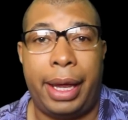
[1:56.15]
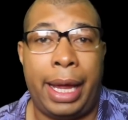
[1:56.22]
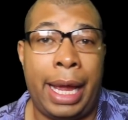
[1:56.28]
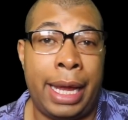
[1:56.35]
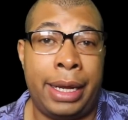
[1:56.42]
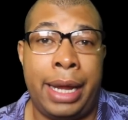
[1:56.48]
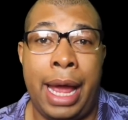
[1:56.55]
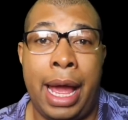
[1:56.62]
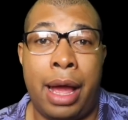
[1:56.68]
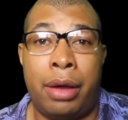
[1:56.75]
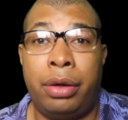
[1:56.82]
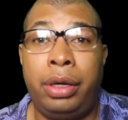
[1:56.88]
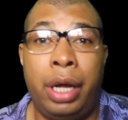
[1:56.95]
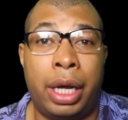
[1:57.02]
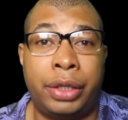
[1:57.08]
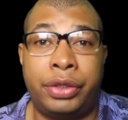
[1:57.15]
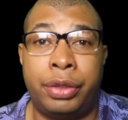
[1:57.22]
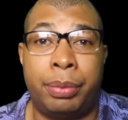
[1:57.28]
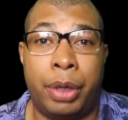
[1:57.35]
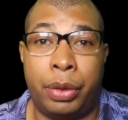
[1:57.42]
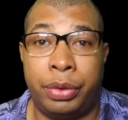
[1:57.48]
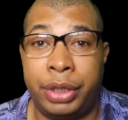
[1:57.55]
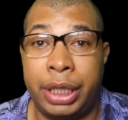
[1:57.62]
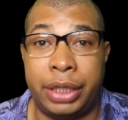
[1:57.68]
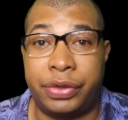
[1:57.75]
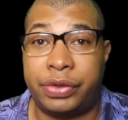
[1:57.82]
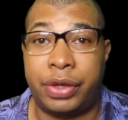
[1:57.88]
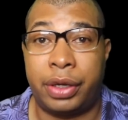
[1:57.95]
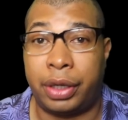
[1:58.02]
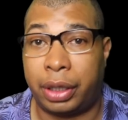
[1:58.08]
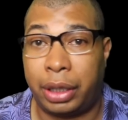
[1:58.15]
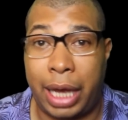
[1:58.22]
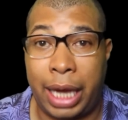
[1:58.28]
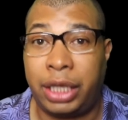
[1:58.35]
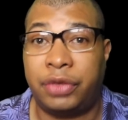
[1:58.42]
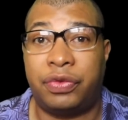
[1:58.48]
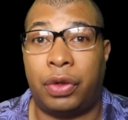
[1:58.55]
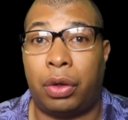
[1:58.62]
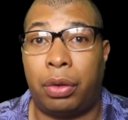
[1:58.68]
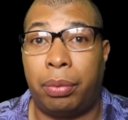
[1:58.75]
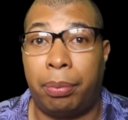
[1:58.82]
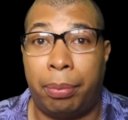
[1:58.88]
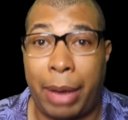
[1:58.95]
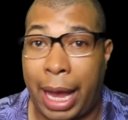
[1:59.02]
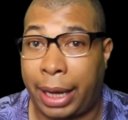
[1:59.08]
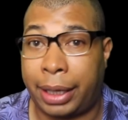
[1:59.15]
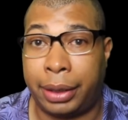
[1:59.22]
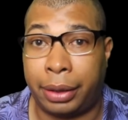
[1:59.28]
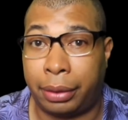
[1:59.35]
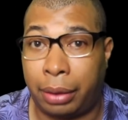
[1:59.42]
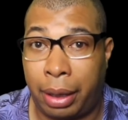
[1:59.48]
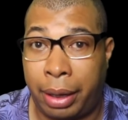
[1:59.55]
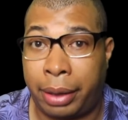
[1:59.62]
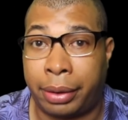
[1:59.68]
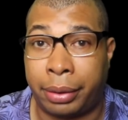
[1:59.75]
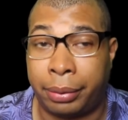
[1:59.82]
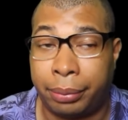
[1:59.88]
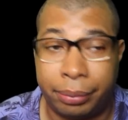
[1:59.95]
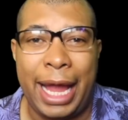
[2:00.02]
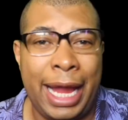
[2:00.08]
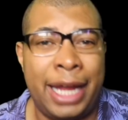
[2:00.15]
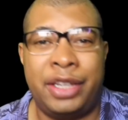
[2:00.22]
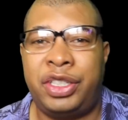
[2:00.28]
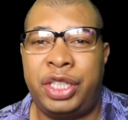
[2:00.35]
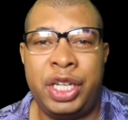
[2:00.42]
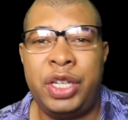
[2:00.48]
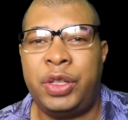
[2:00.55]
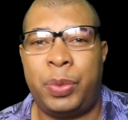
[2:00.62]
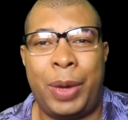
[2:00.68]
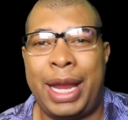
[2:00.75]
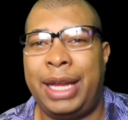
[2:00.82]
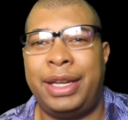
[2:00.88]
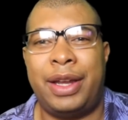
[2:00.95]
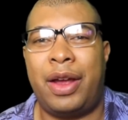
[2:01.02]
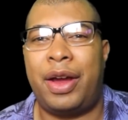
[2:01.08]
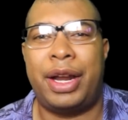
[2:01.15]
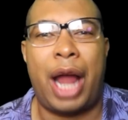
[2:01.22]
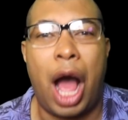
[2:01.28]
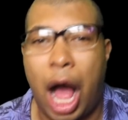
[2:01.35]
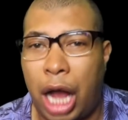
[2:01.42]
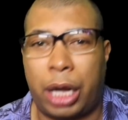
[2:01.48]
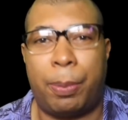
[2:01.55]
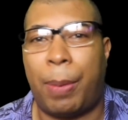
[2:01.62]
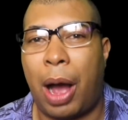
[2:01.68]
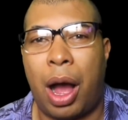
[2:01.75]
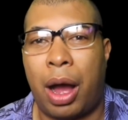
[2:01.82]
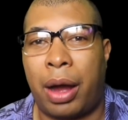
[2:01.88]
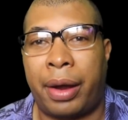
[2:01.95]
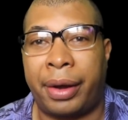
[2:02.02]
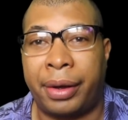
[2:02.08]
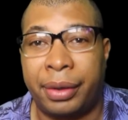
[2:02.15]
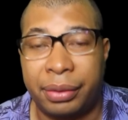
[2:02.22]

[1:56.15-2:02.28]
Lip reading: And now cut to Monice the Neglectful back in Atlanta. And she's waiting on Akbar.